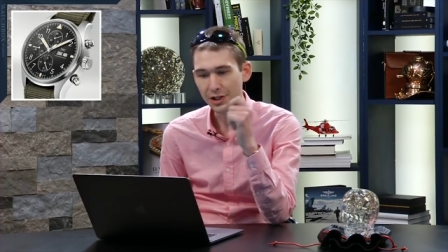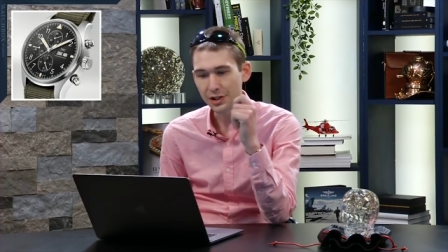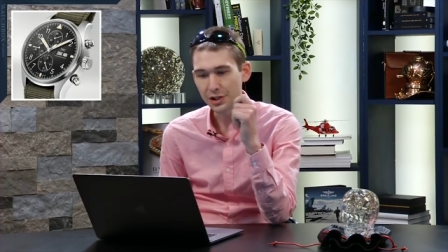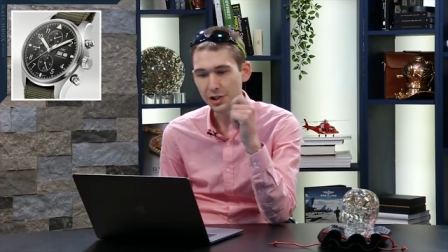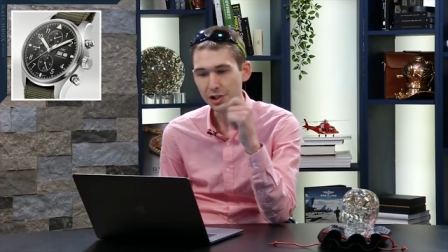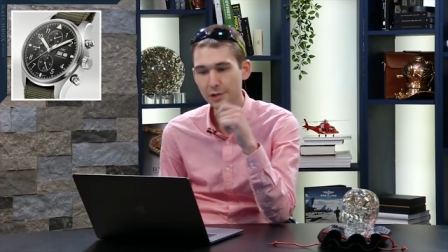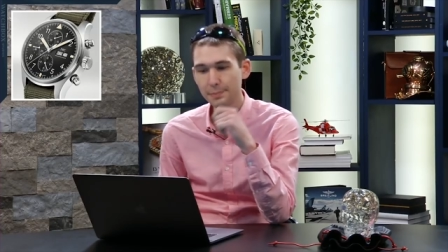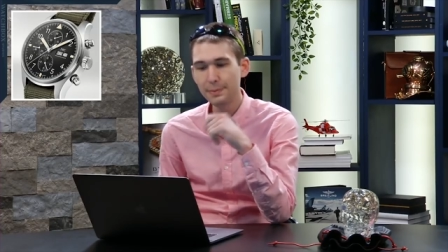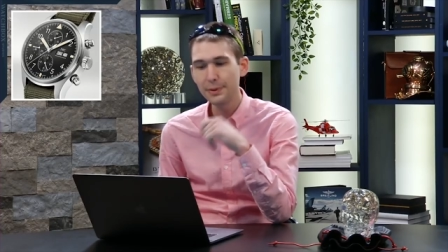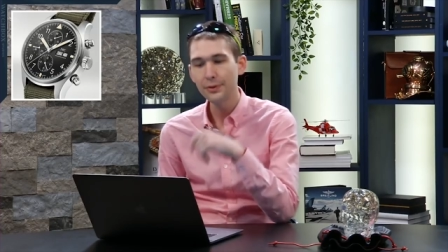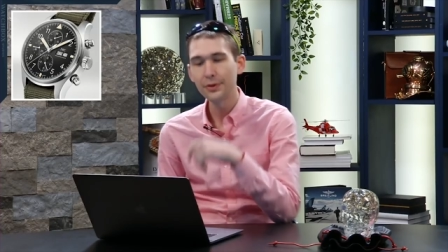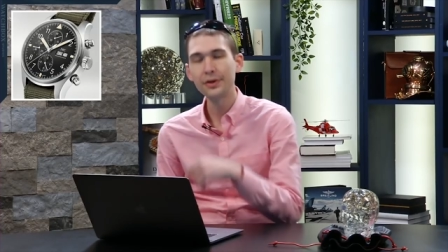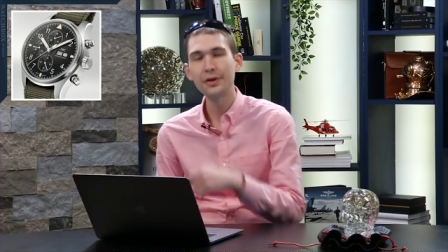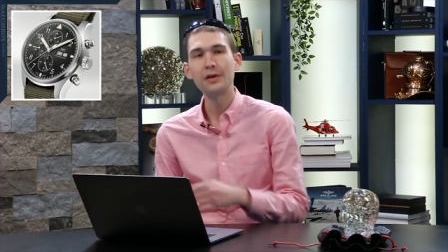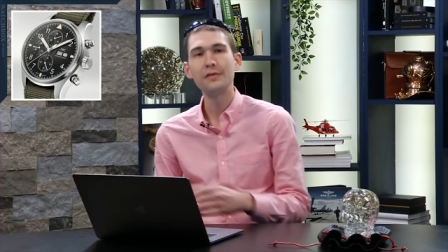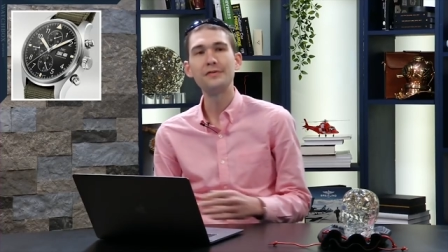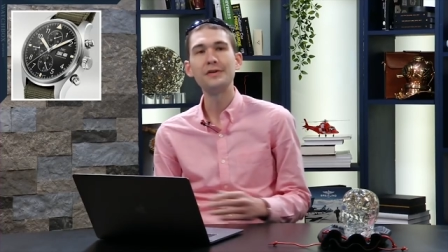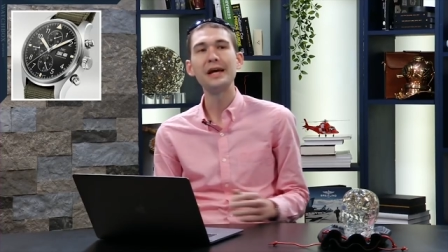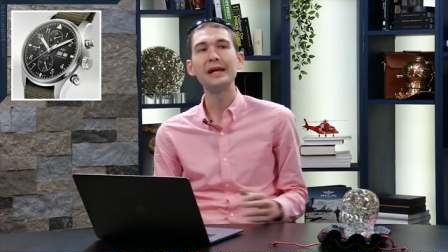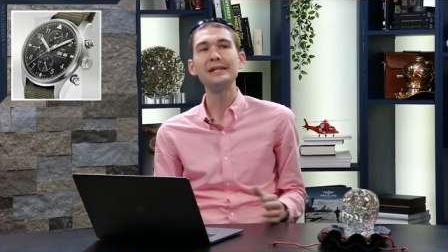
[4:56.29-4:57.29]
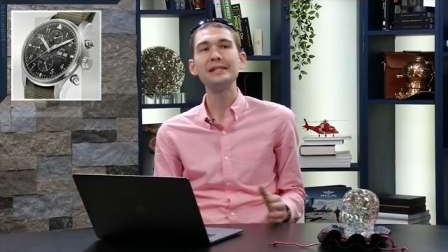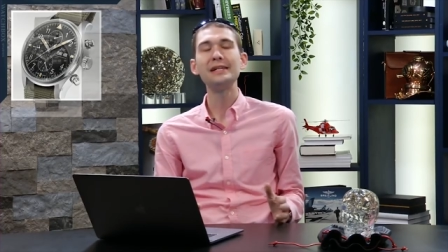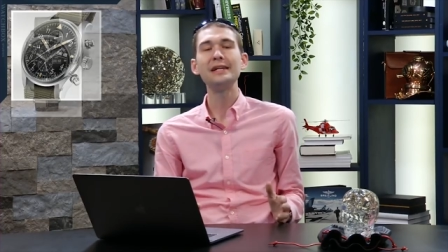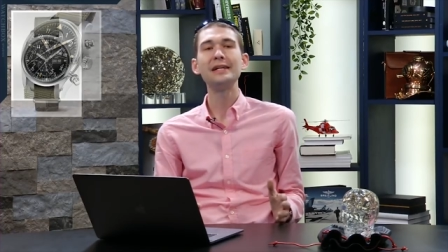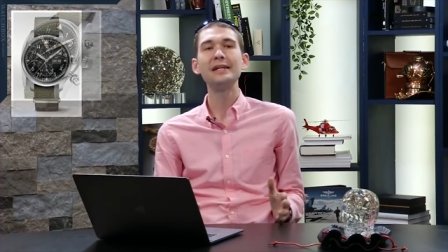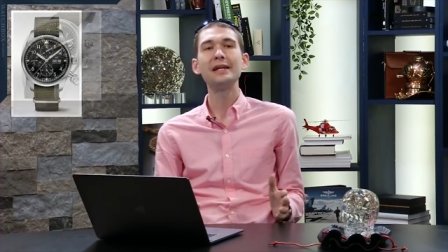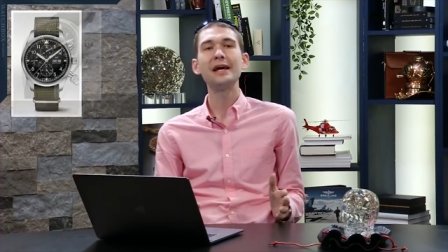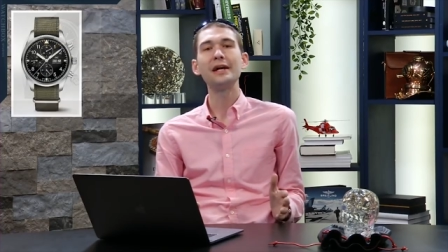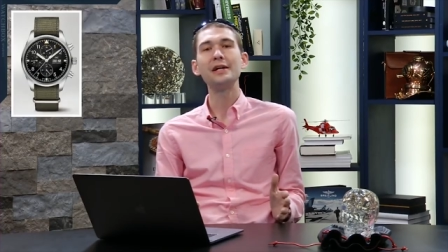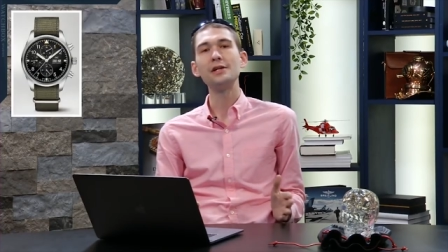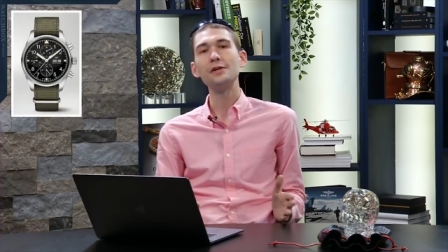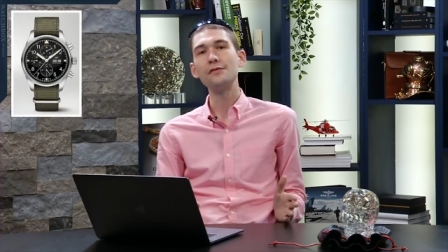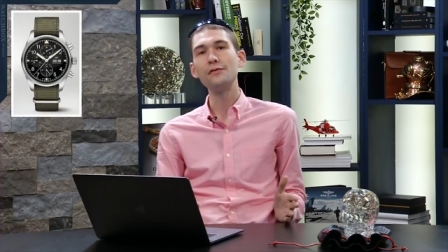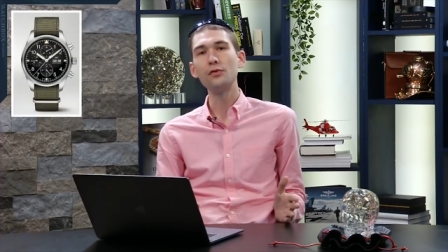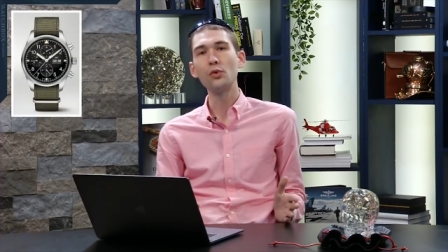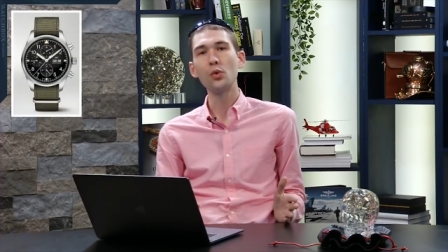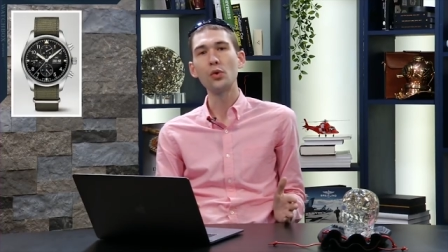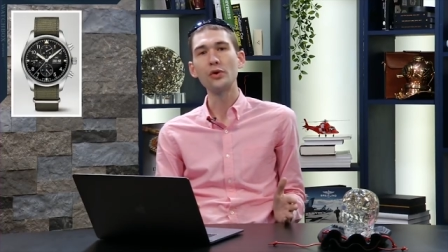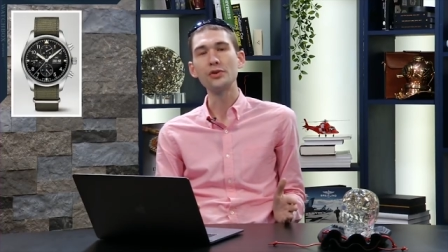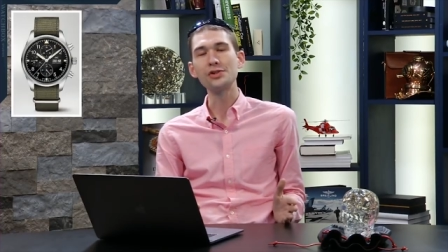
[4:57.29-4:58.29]
in the spirit of
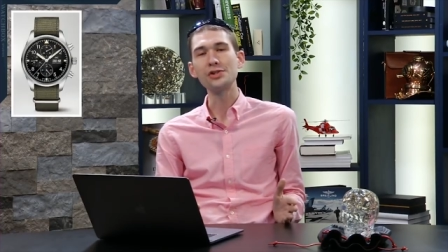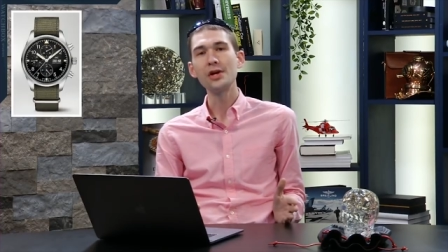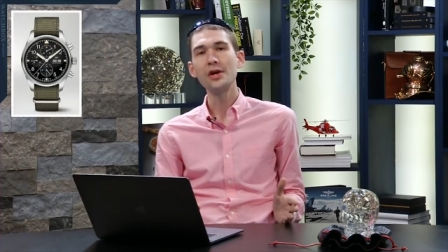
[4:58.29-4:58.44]
1994's